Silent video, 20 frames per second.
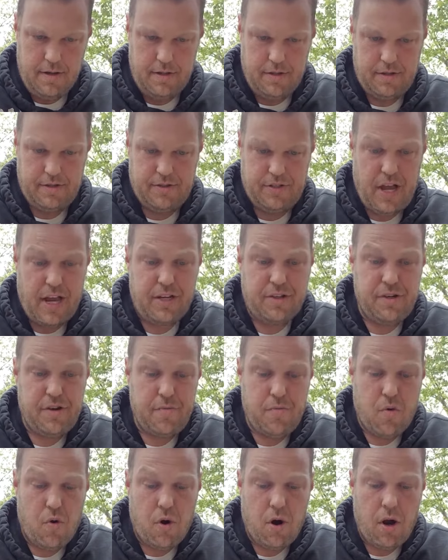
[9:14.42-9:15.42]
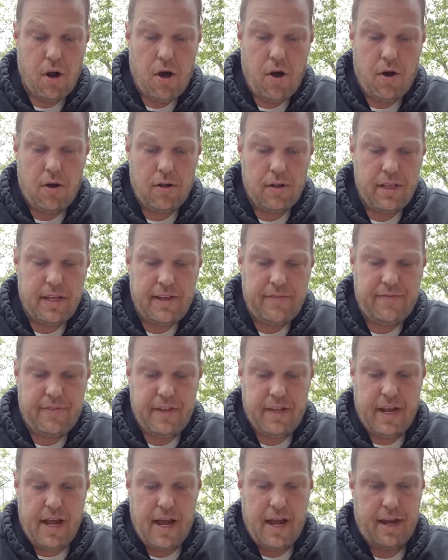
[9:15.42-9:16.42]
It's actually more long leaf
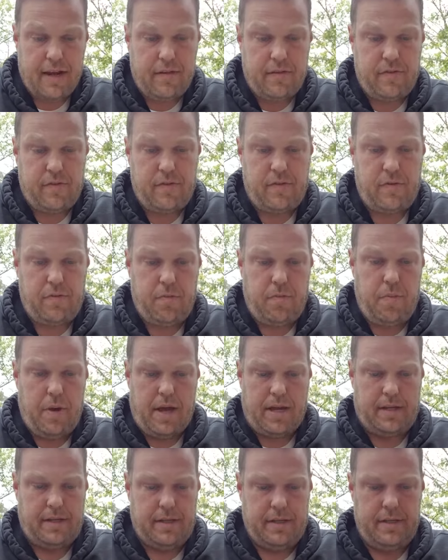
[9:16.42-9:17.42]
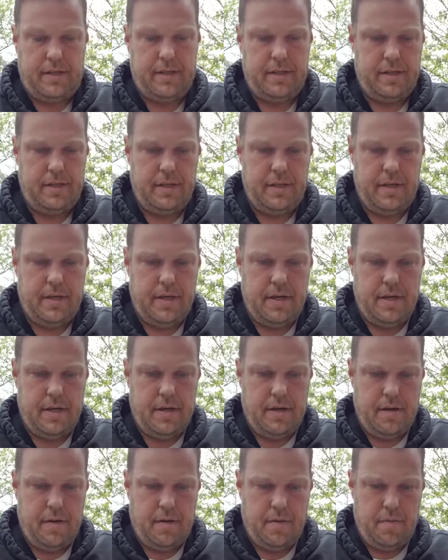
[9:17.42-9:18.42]
than I expected,
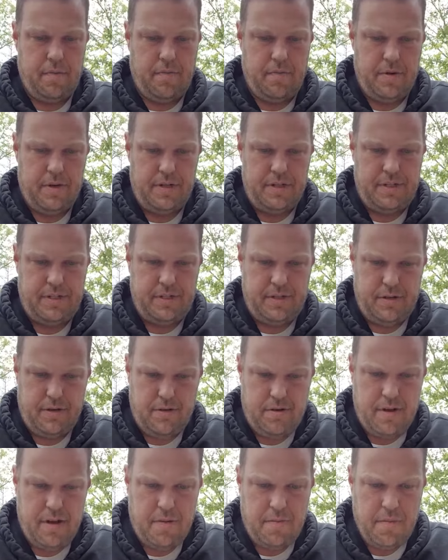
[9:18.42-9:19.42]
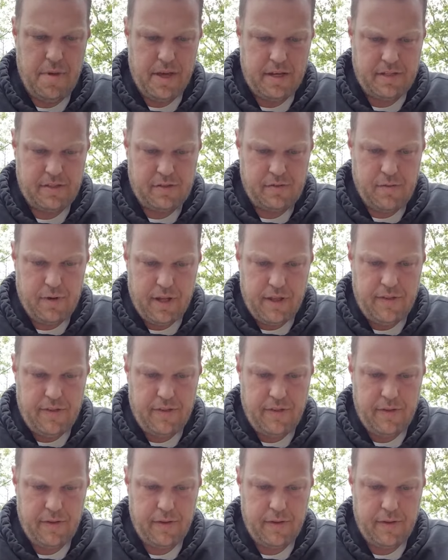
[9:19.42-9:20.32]
but it's certainly mixed with